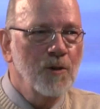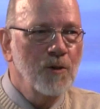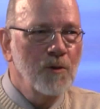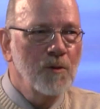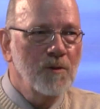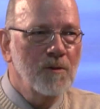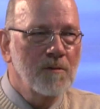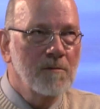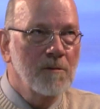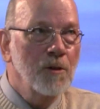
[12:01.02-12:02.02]
two
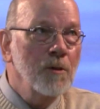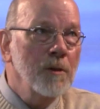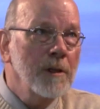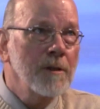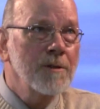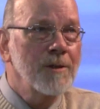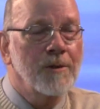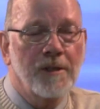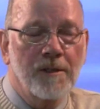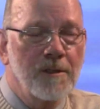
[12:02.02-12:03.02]
two
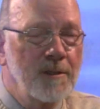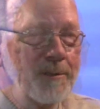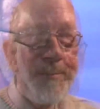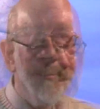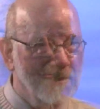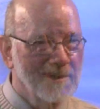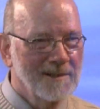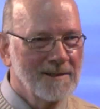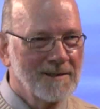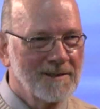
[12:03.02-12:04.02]
years, three years.
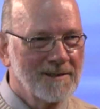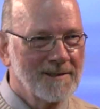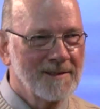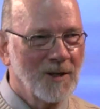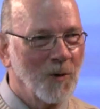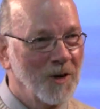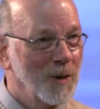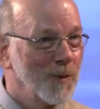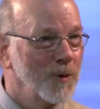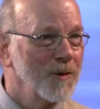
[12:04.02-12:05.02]
So when I
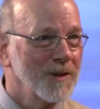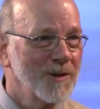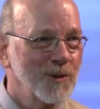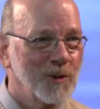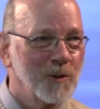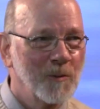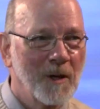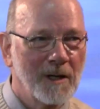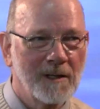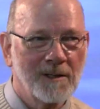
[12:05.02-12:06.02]
moved into
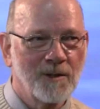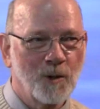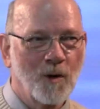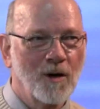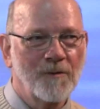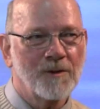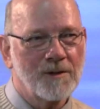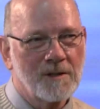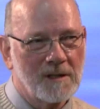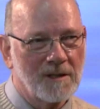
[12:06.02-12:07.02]
my new
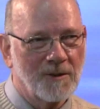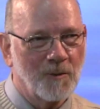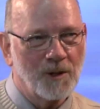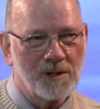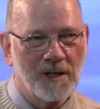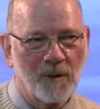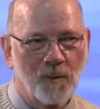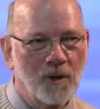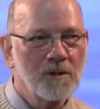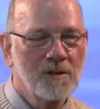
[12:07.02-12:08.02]
office in what is now
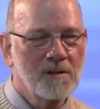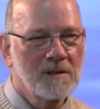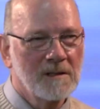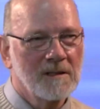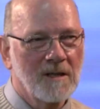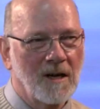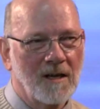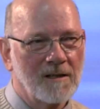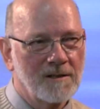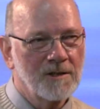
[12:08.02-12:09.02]
Brooks
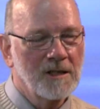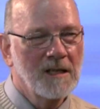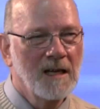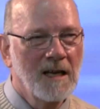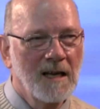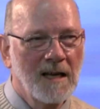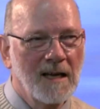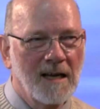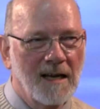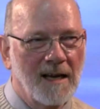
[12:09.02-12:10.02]
College,
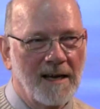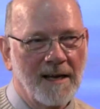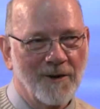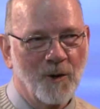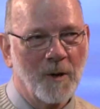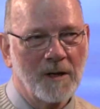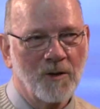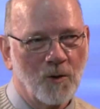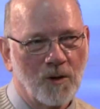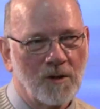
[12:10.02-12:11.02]
I had on my
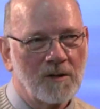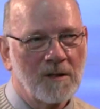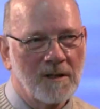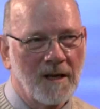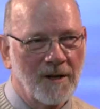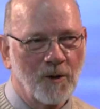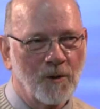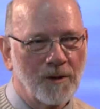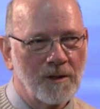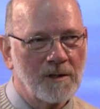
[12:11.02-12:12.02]
door not
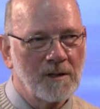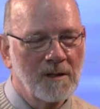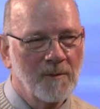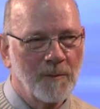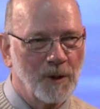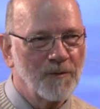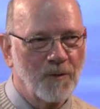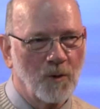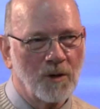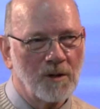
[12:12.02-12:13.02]
only Milt
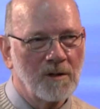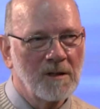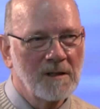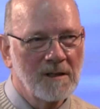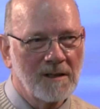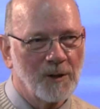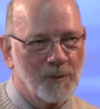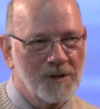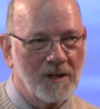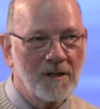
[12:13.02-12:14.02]
Ford Lib
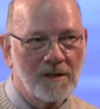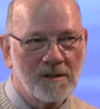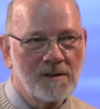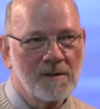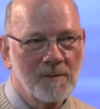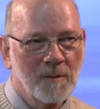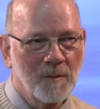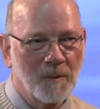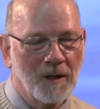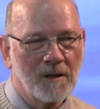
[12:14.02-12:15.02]
Studies,
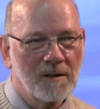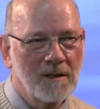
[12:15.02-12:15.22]
but